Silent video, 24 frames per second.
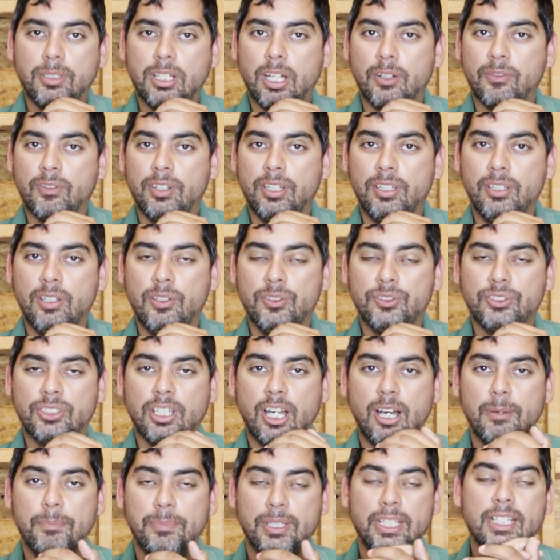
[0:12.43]
covering those
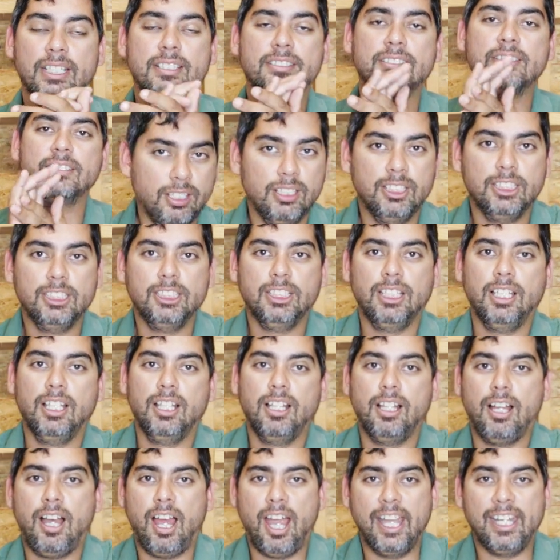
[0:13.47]
topics.
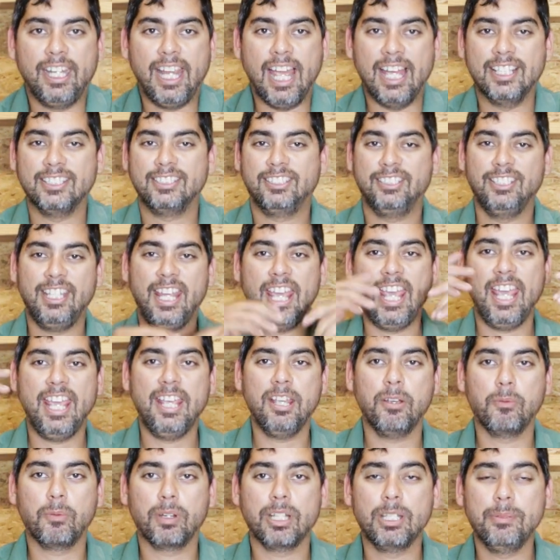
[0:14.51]
All right, guys,
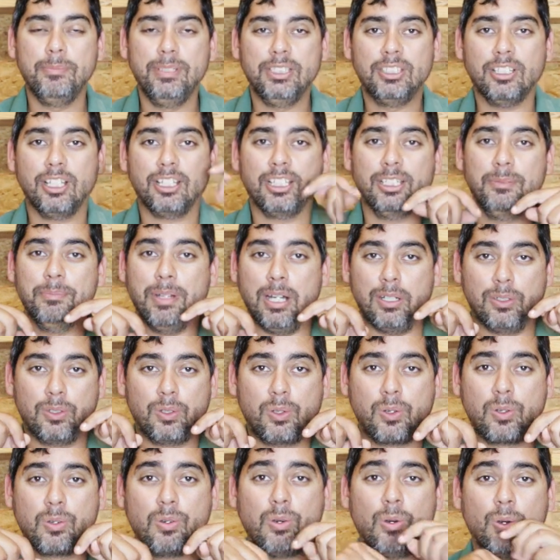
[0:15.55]
today we're going to be talking
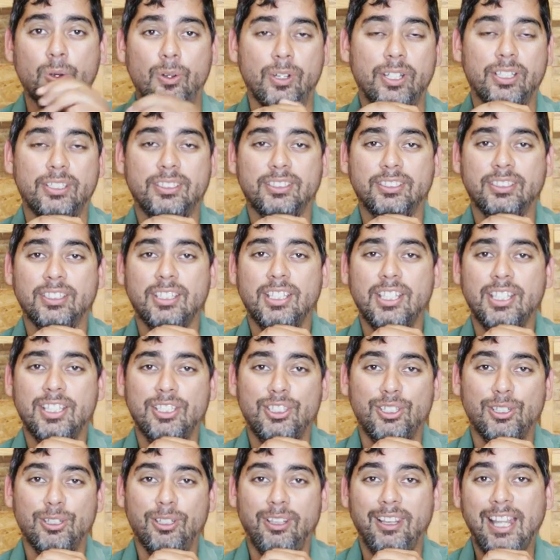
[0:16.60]
about corks,
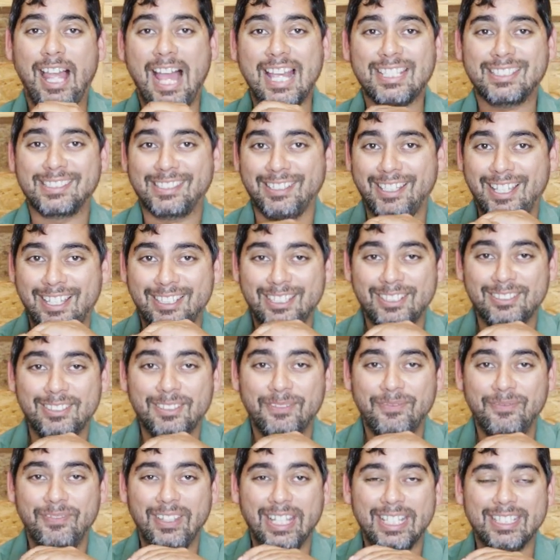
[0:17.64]
your last line of
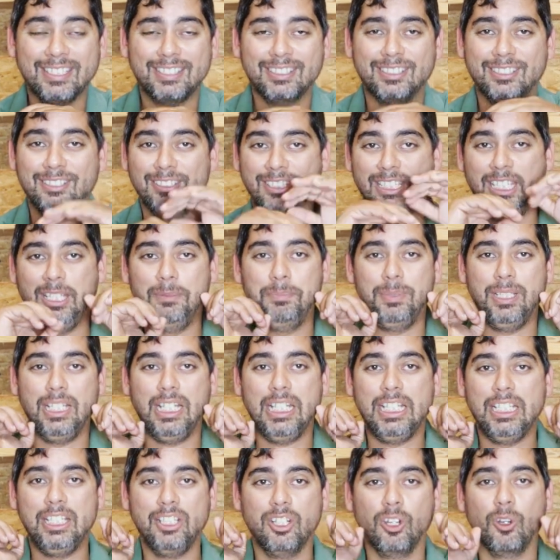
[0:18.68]
defense to
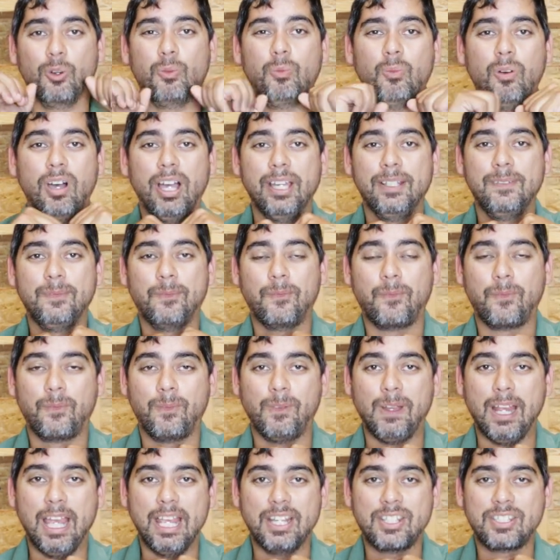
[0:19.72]
keeping your wine
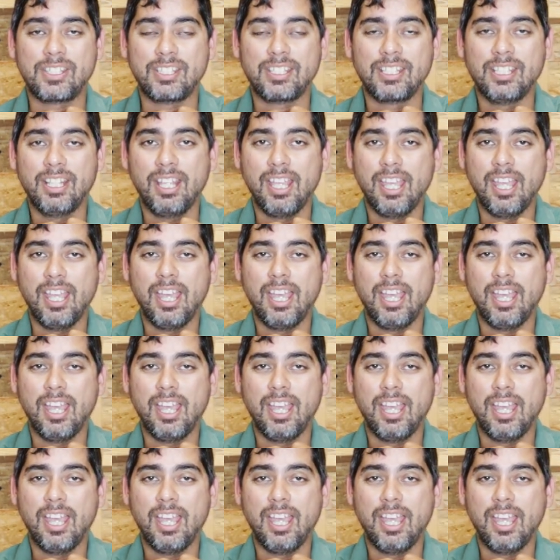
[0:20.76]
fresh.